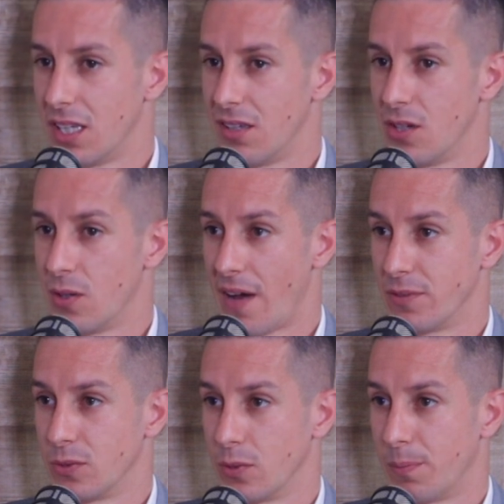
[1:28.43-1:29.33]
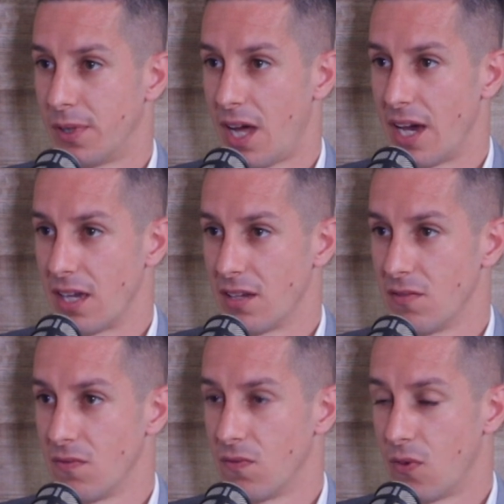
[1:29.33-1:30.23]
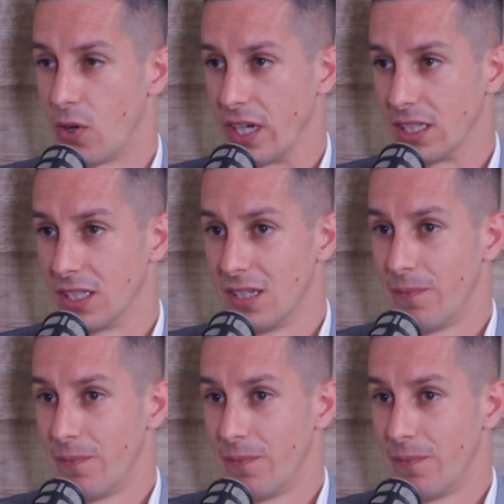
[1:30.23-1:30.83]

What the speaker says: you have to apply for it.